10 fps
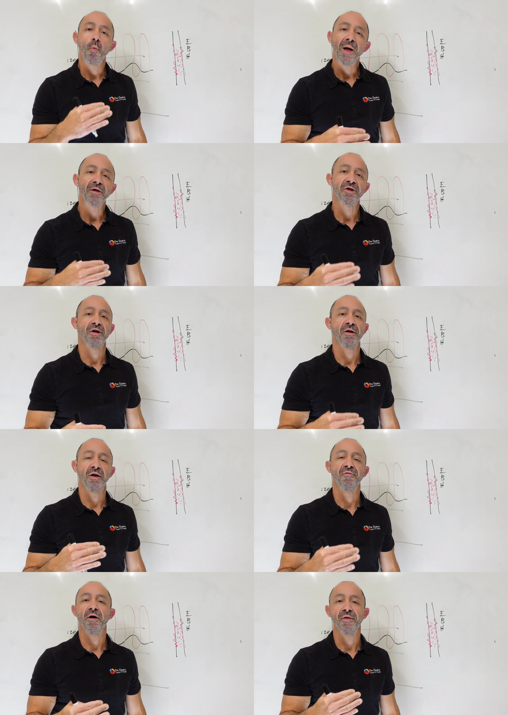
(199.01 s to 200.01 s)
well
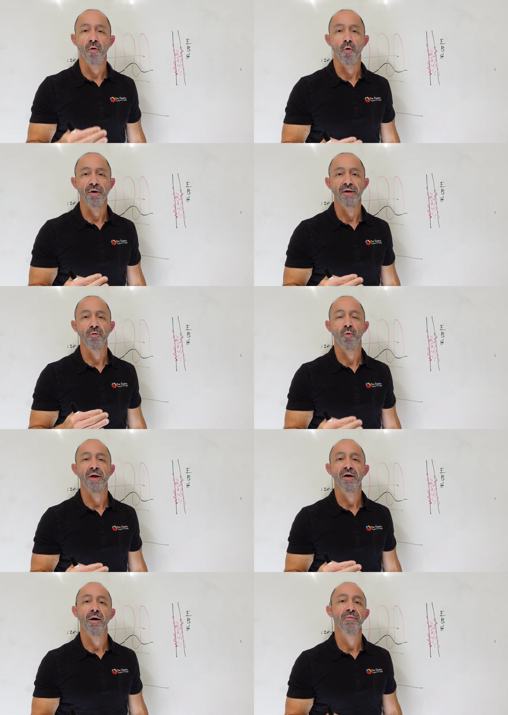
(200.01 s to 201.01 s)
studied of all the organs
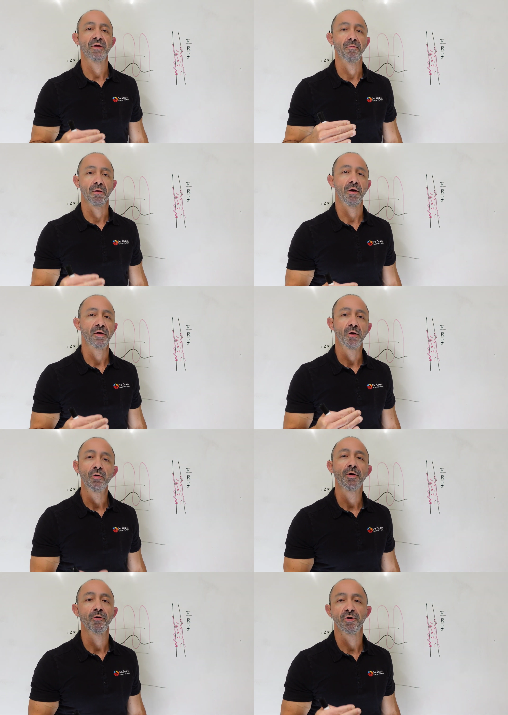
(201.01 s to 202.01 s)
when it comes to blood
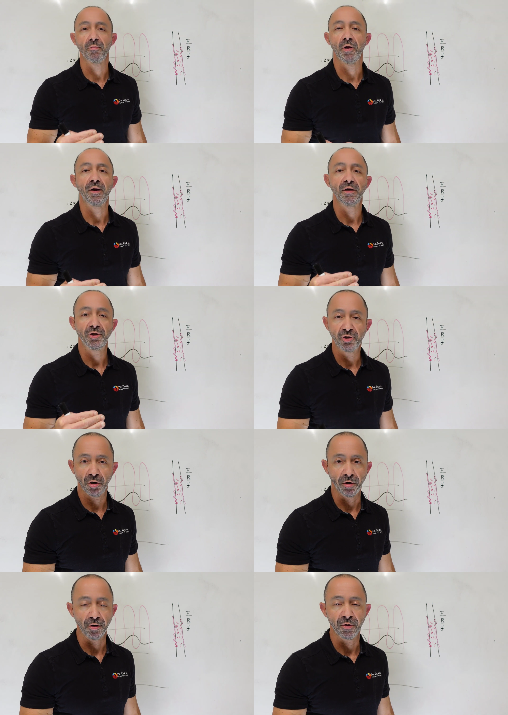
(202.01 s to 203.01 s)
glucose or blood
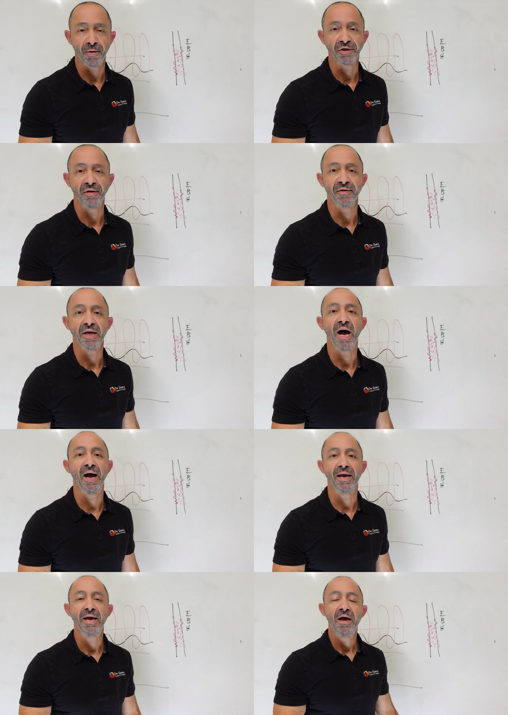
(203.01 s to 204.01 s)
sugar, especially if it's
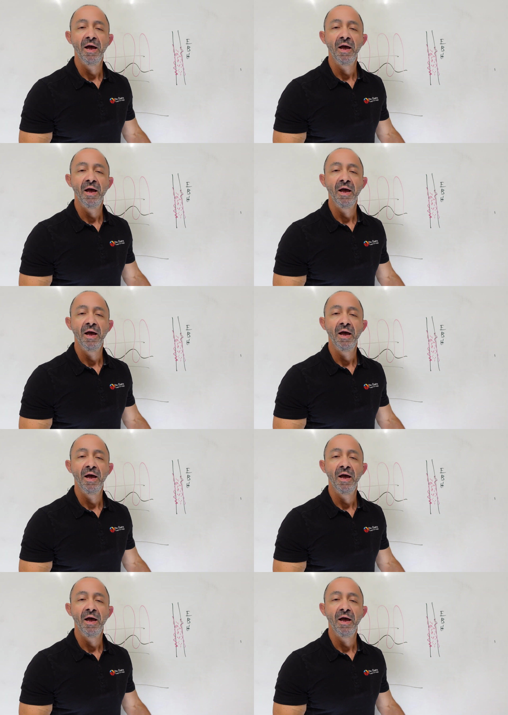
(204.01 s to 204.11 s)
high.